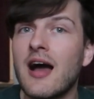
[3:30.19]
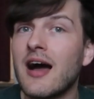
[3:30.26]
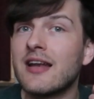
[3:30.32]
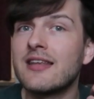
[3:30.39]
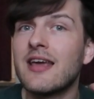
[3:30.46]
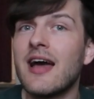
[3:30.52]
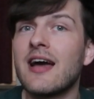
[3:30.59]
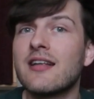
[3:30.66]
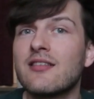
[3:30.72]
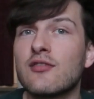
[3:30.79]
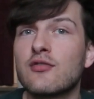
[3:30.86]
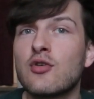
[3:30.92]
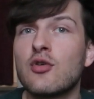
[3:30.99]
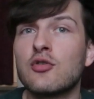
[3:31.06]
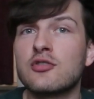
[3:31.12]
and yet
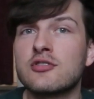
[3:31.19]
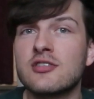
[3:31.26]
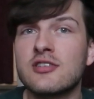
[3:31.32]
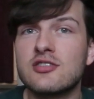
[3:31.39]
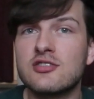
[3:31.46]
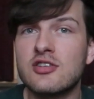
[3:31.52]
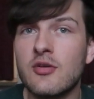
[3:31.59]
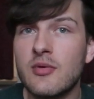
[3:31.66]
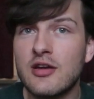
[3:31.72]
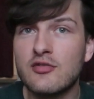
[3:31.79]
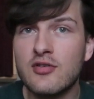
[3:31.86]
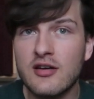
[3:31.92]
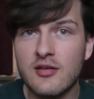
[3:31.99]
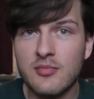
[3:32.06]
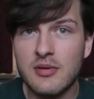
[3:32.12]
of course so
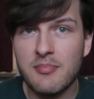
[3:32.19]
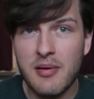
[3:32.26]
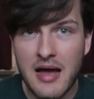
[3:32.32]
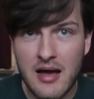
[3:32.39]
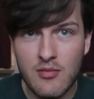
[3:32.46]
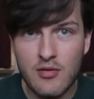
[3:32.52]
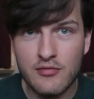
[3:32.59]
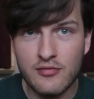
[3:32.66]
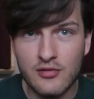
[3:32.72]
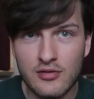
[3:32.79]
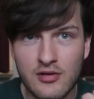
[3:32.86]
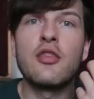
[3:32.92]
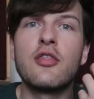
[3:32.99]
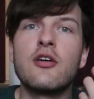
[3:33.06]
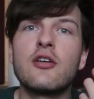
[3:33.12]
incredibly
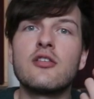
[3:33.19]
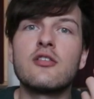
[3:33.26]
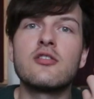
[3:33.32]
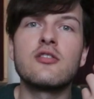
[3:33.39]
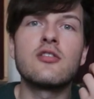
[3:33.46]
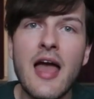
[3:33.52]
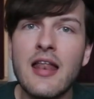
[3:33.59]
powerful that